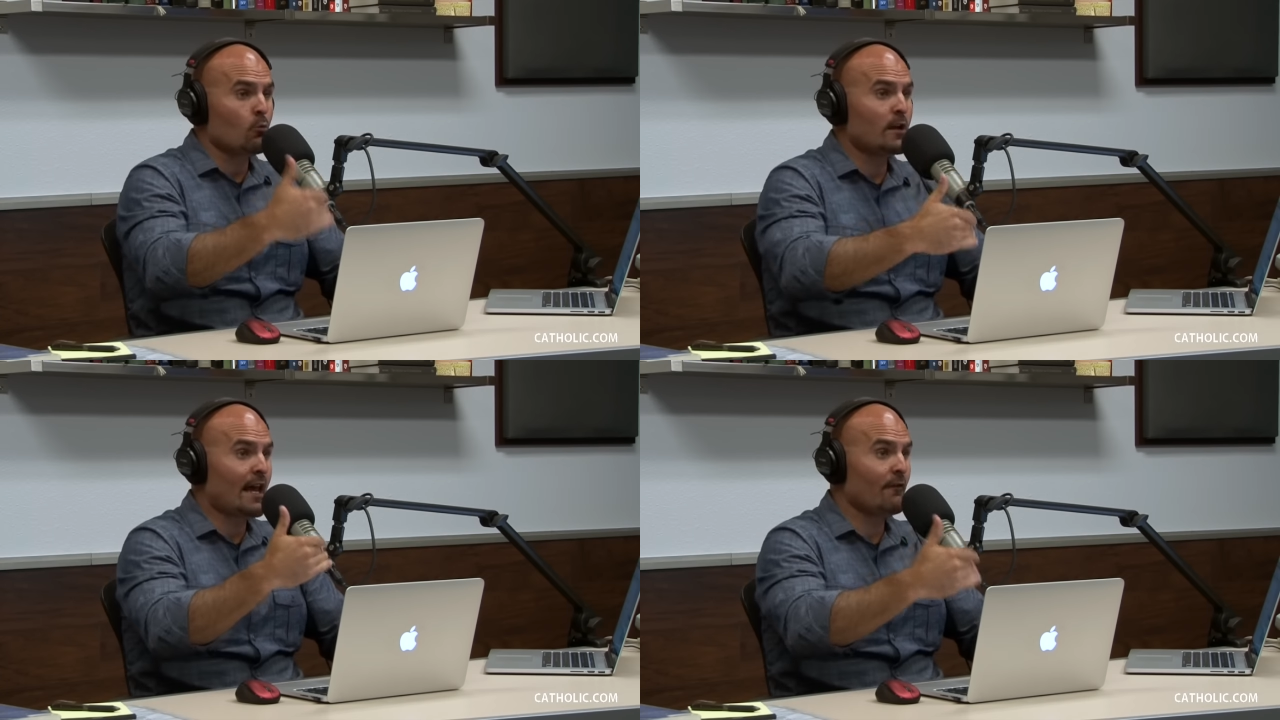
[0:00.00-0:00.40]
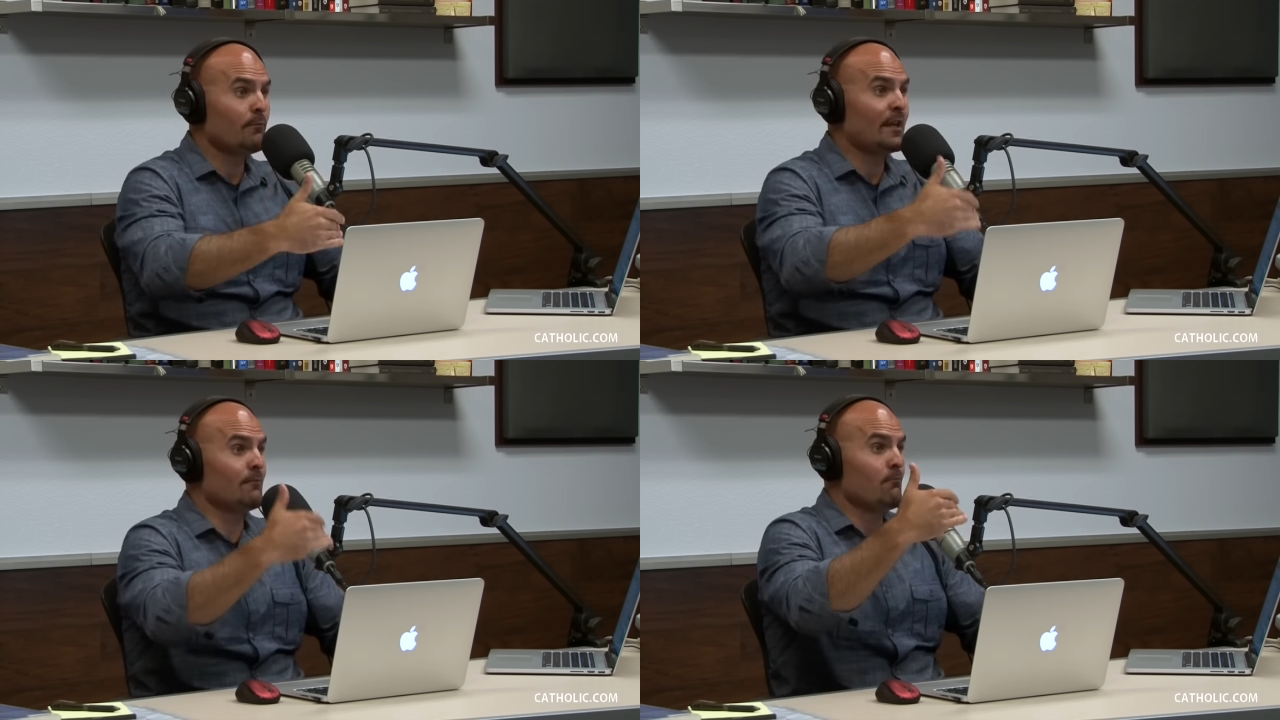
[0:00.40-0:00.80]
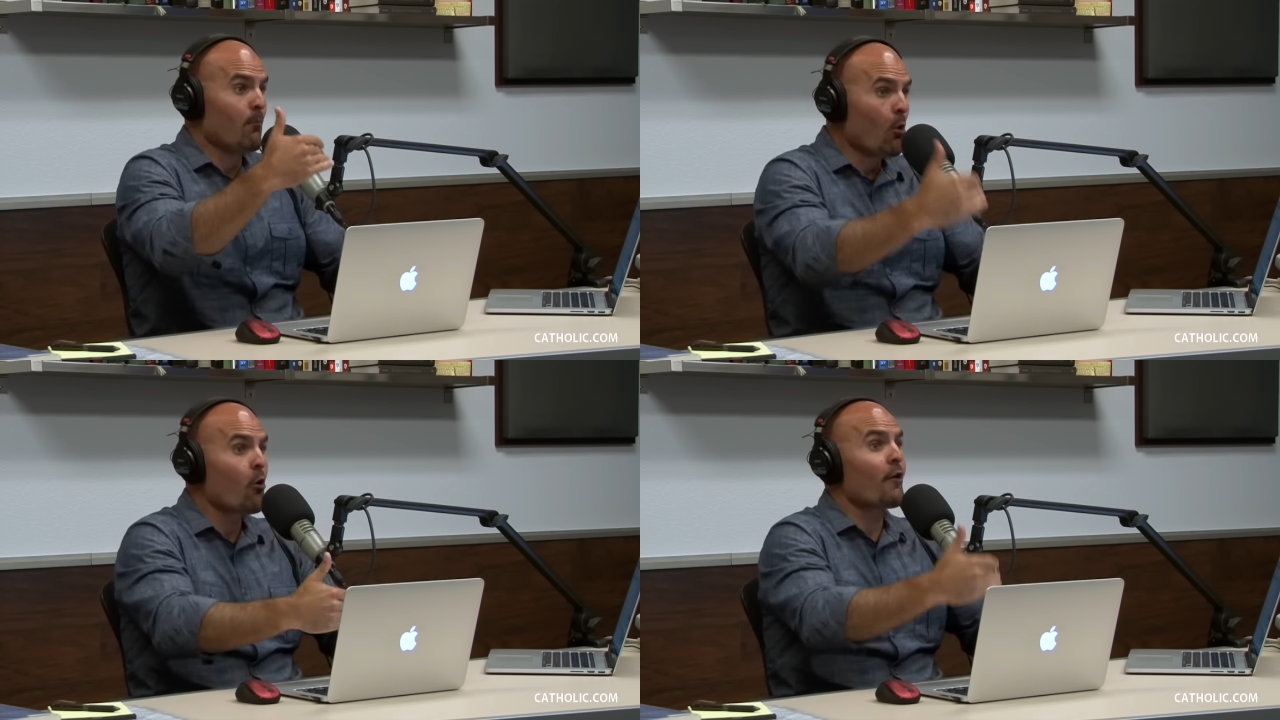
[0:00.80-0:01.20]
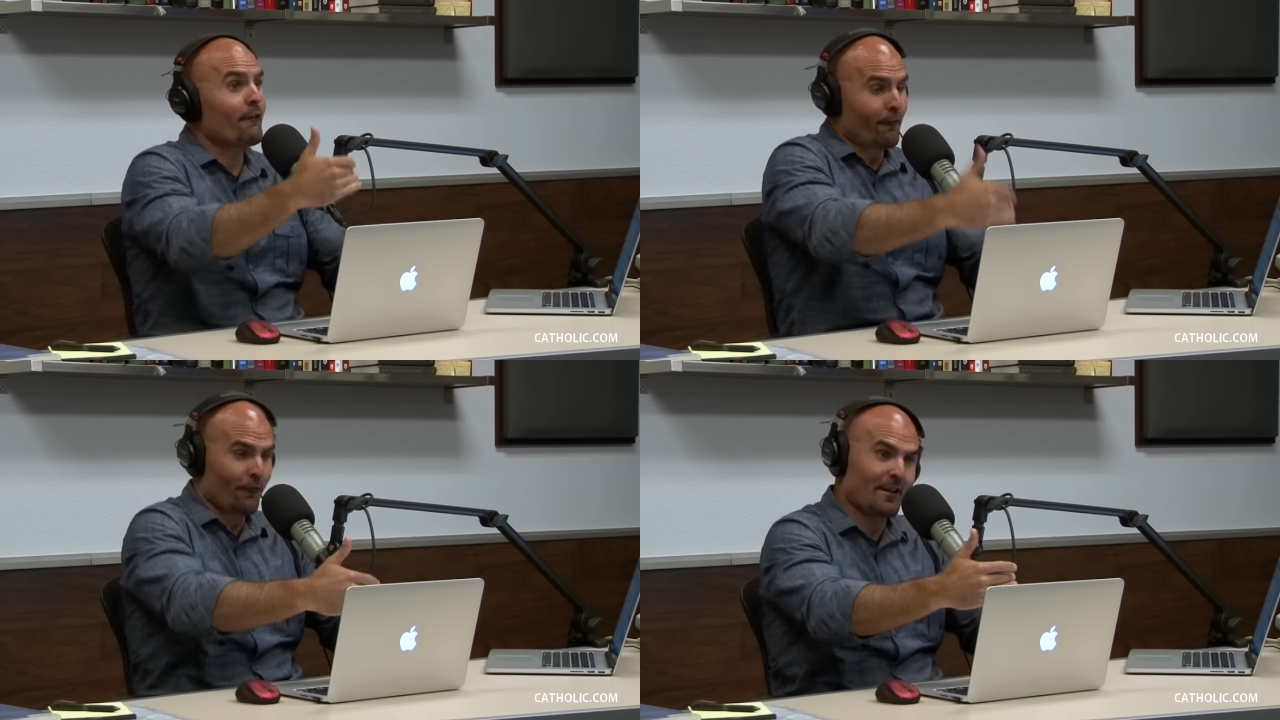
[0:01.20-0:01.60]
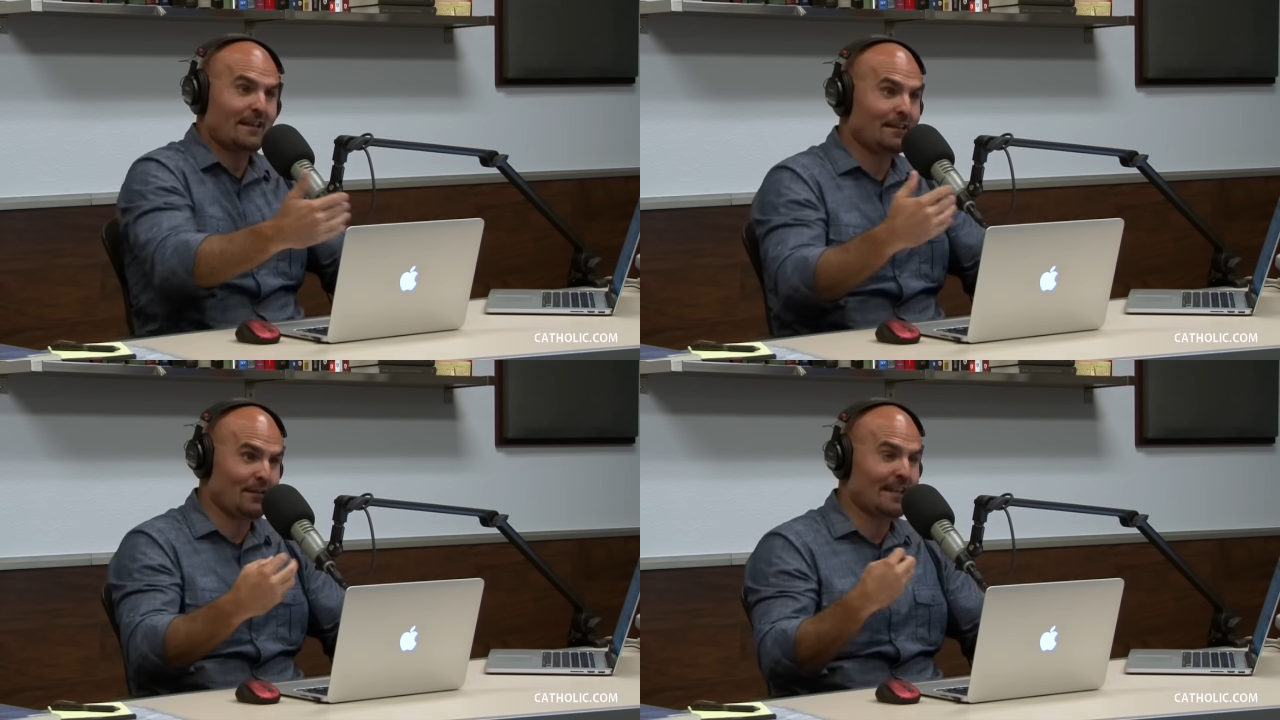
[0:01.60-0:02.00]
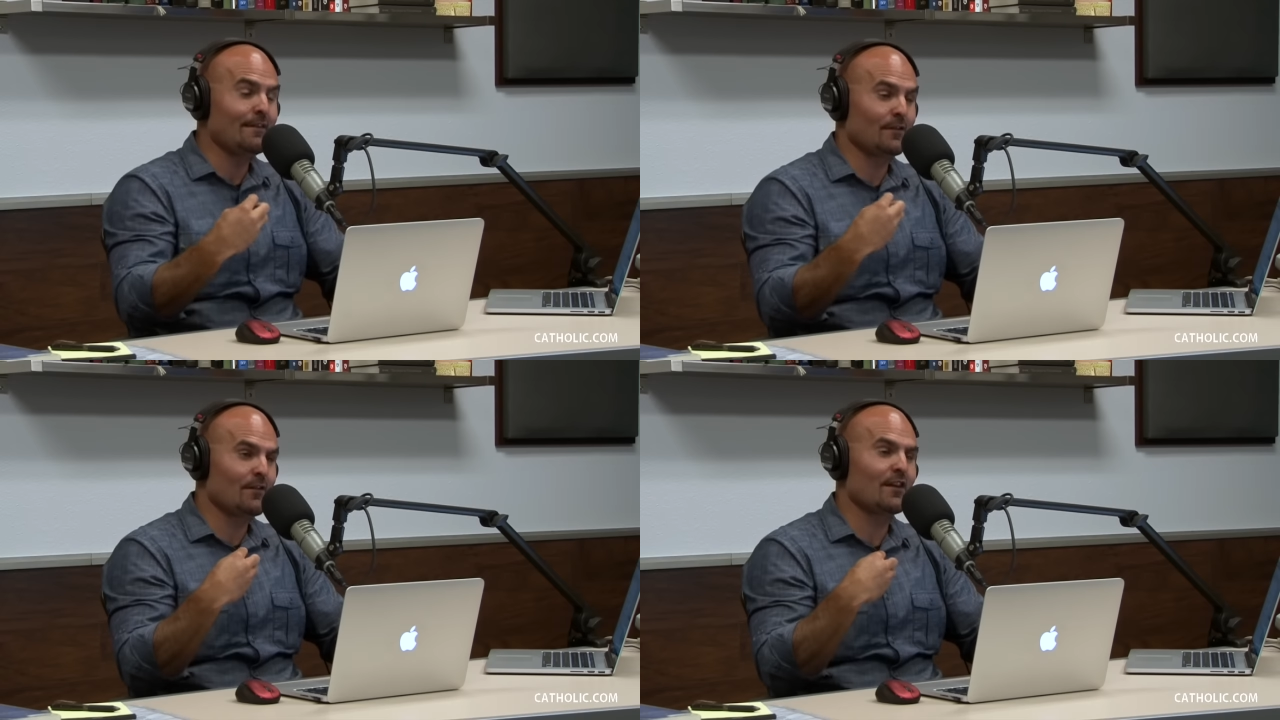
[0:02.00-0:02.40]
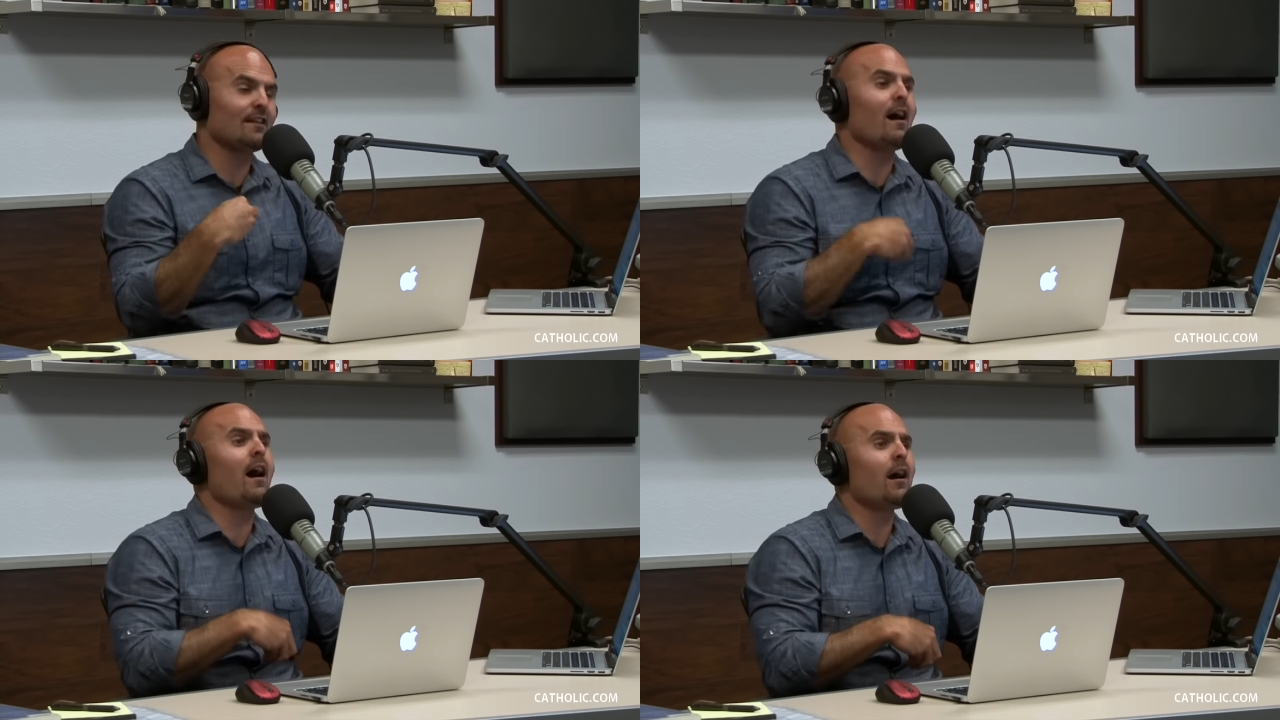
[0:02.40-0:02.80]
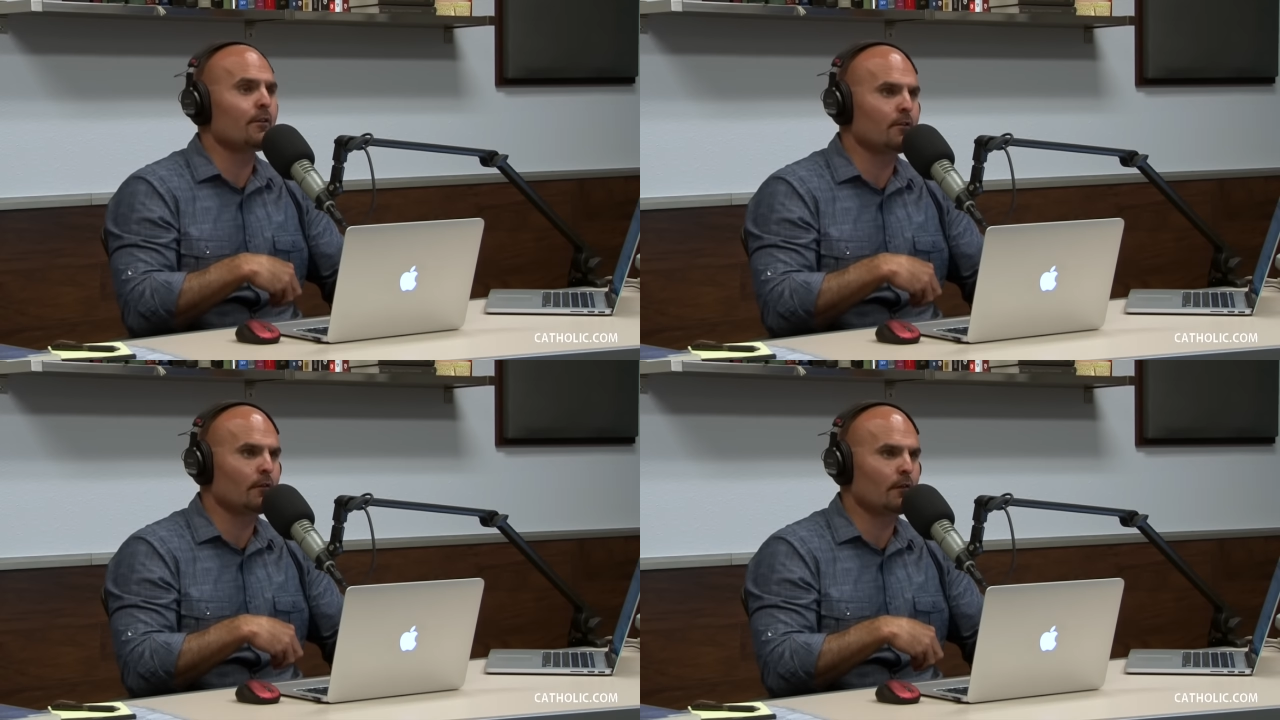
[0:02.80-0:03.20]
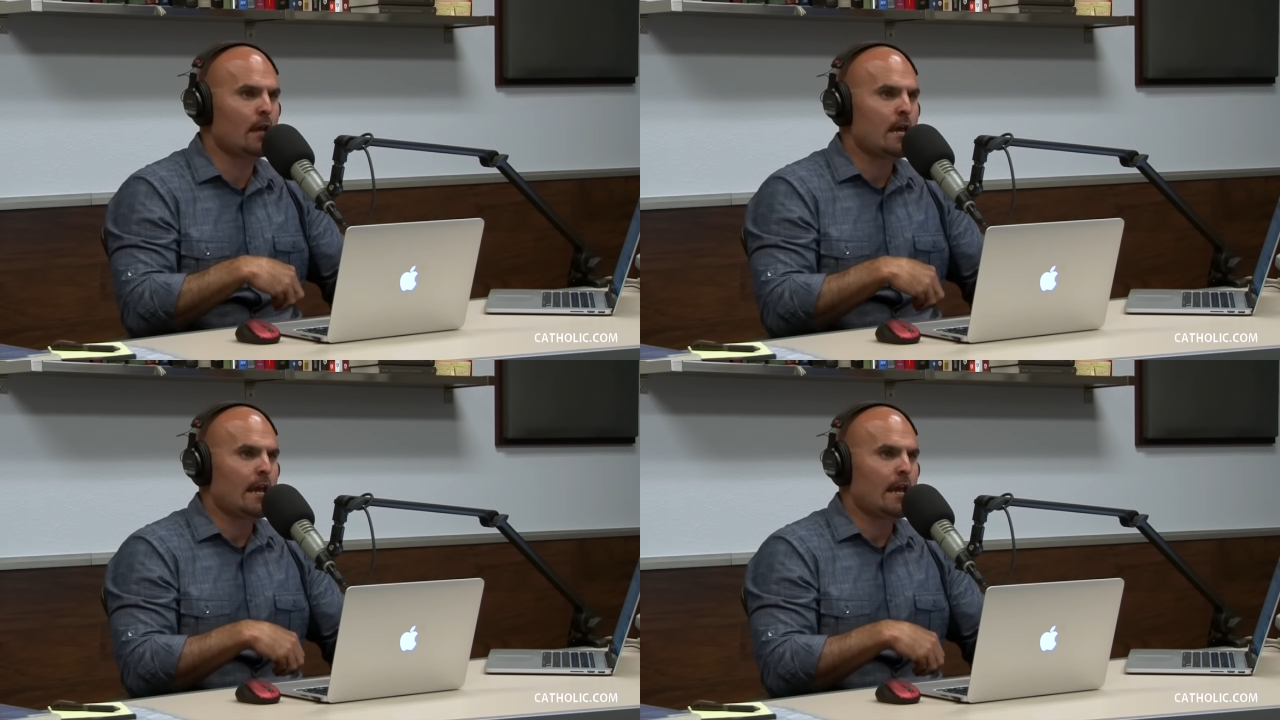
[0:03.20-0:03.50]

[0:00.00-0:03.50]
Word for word: would have been more free even than ours